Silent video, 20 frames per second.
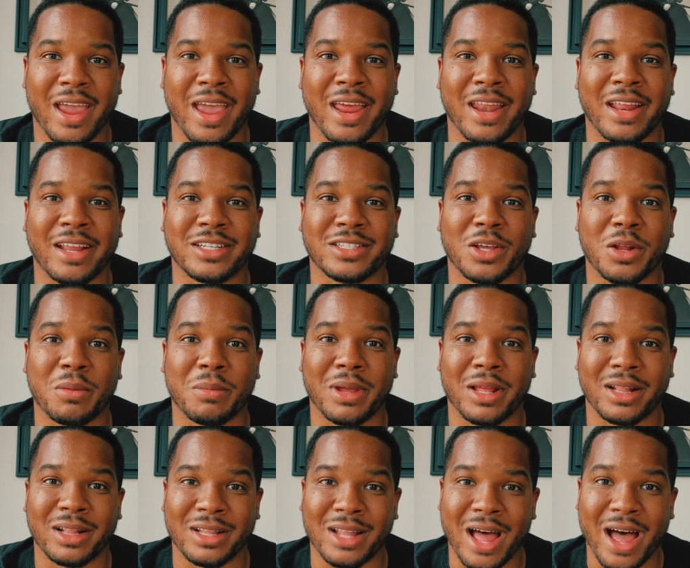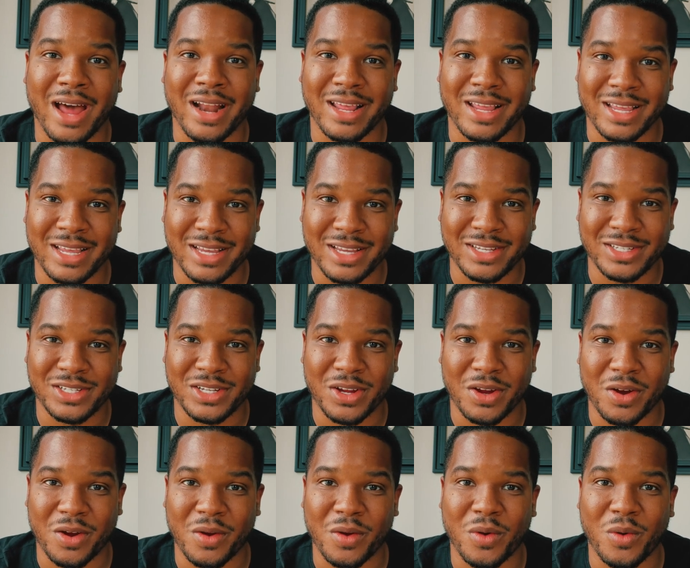And it's gonna be a lot
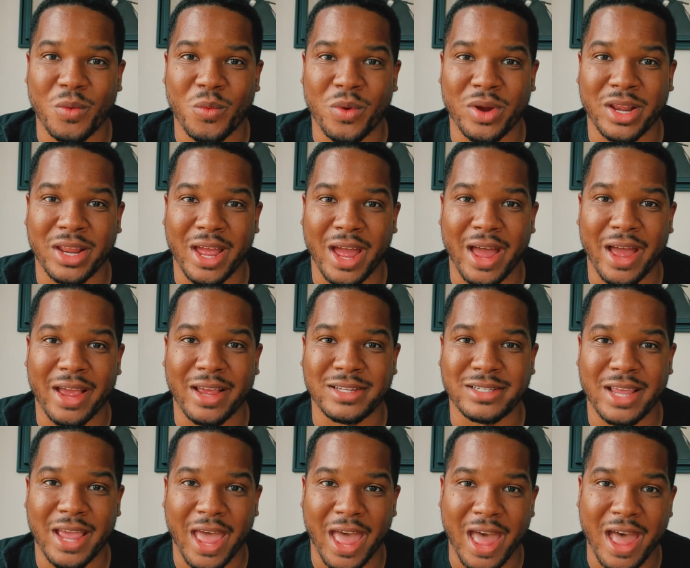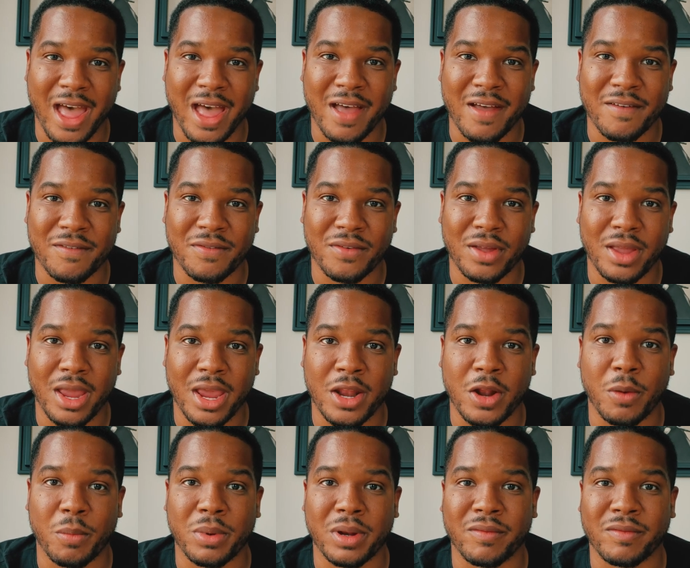easier when guys have
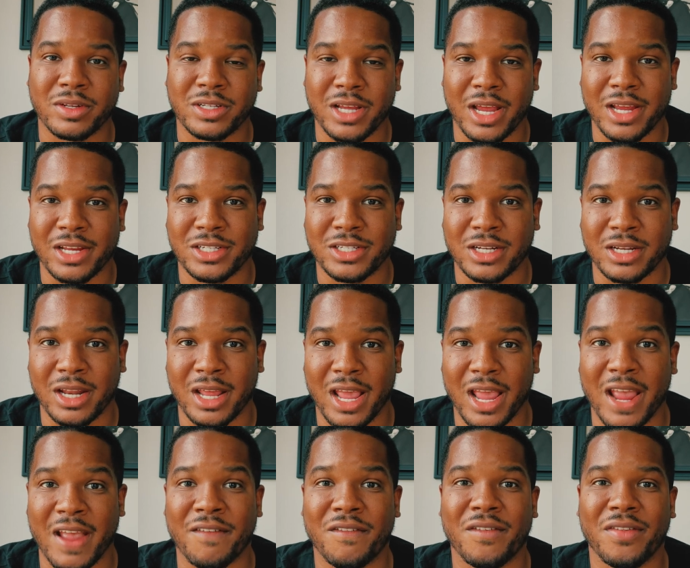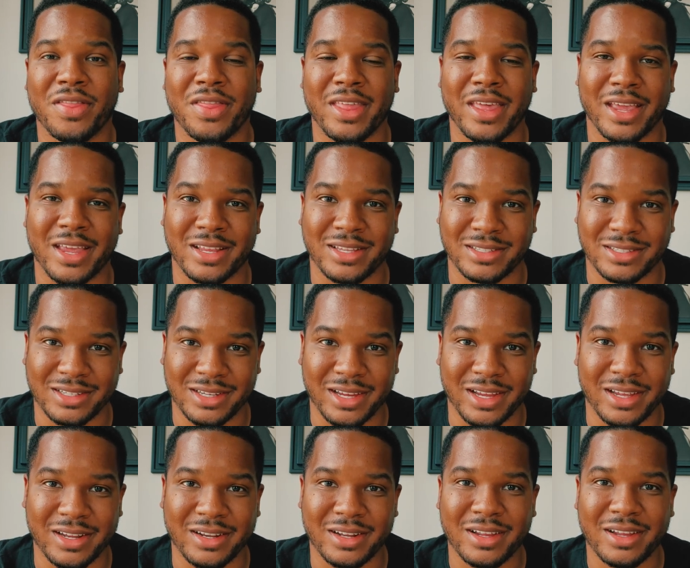an open invitation if they can
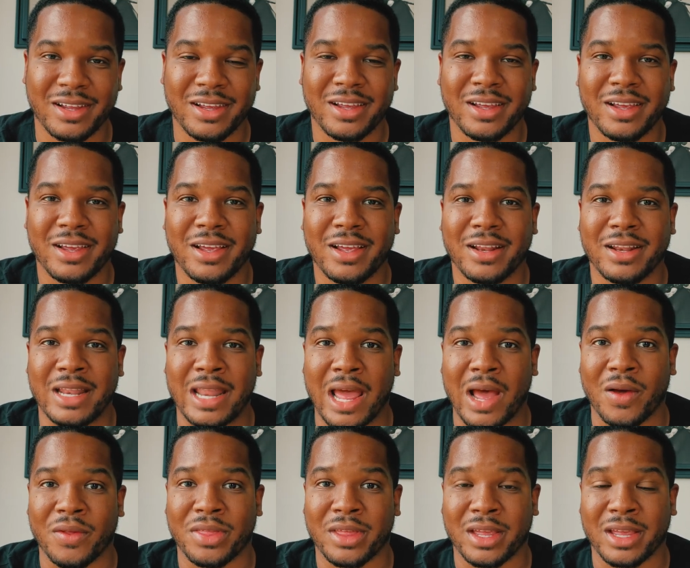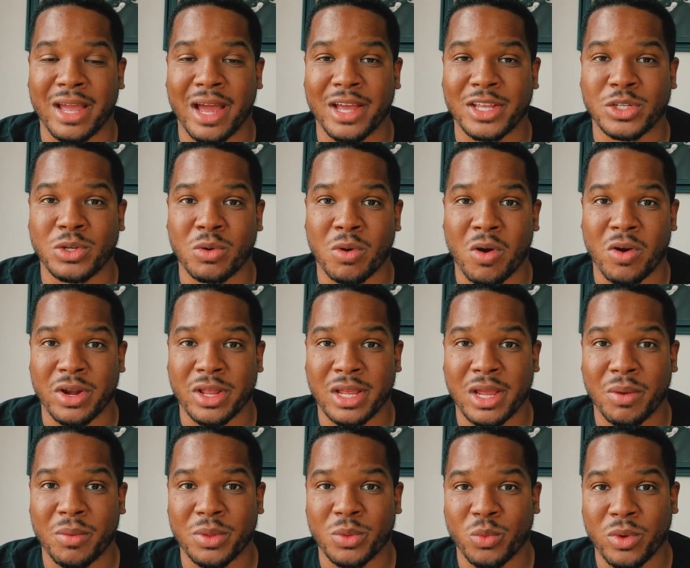see it. Now, I think guys who are already
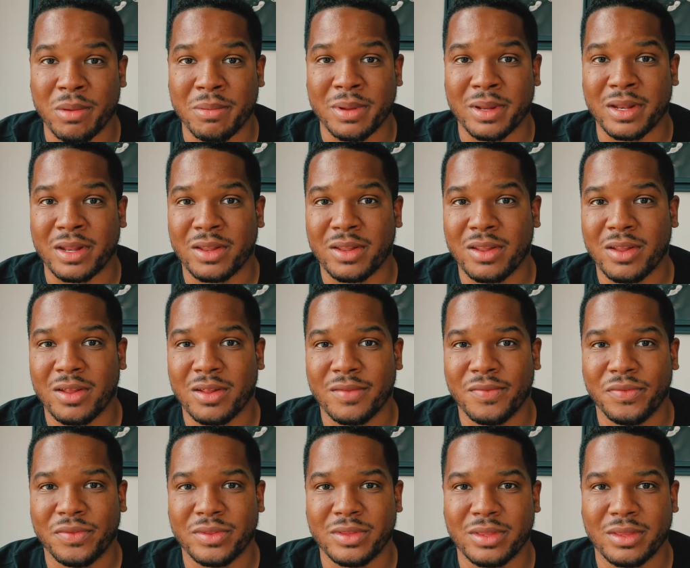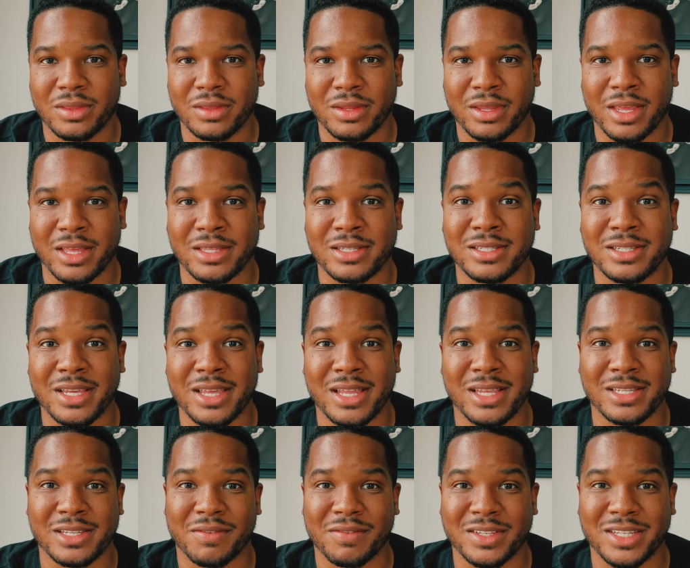good with women can see
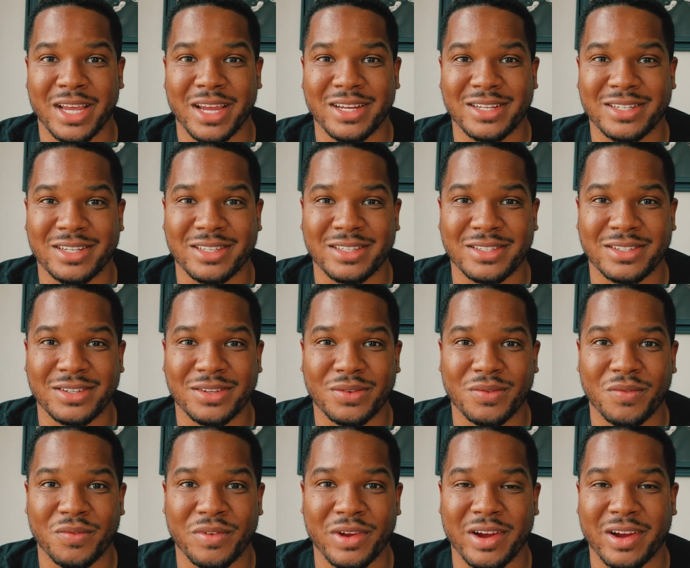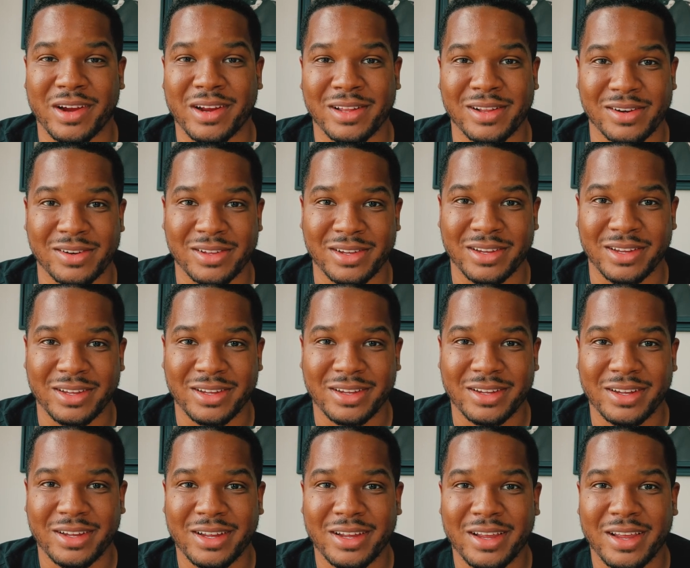these invitations very clearly.
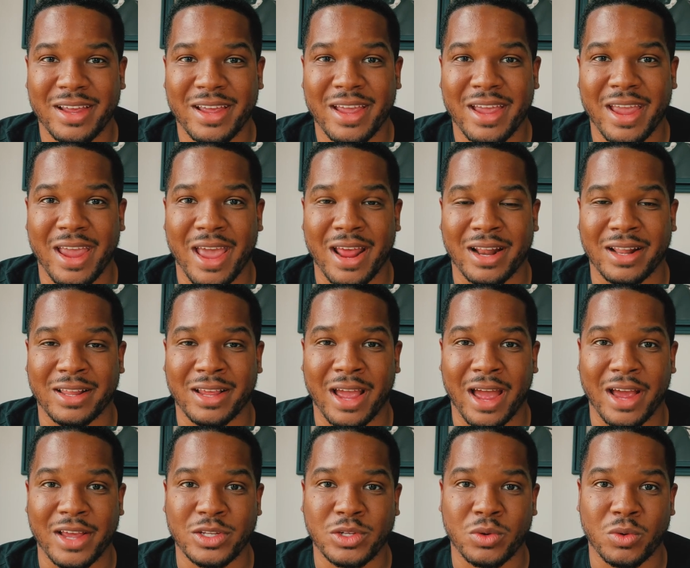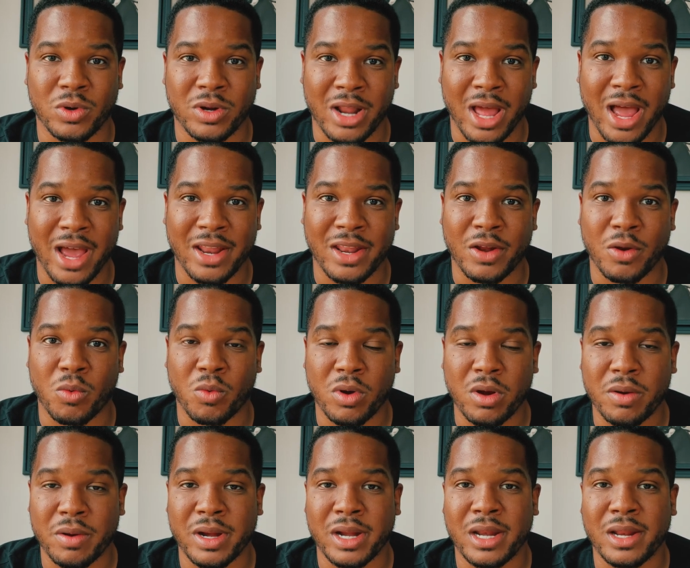And the guys who are not and they're
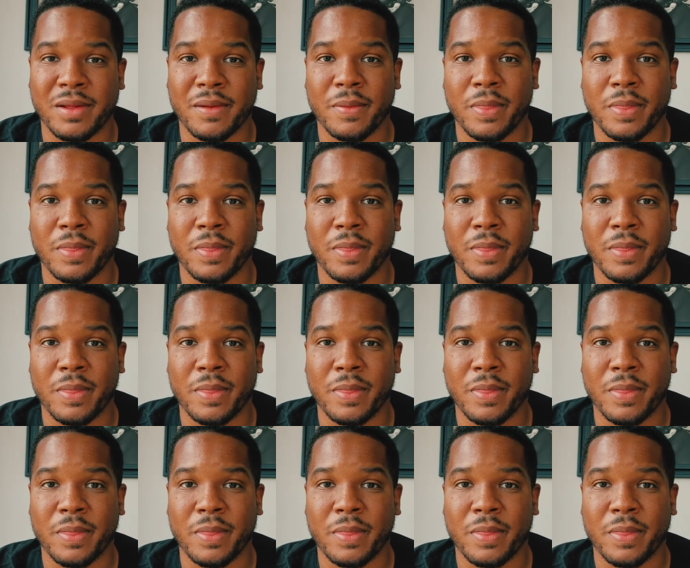worried,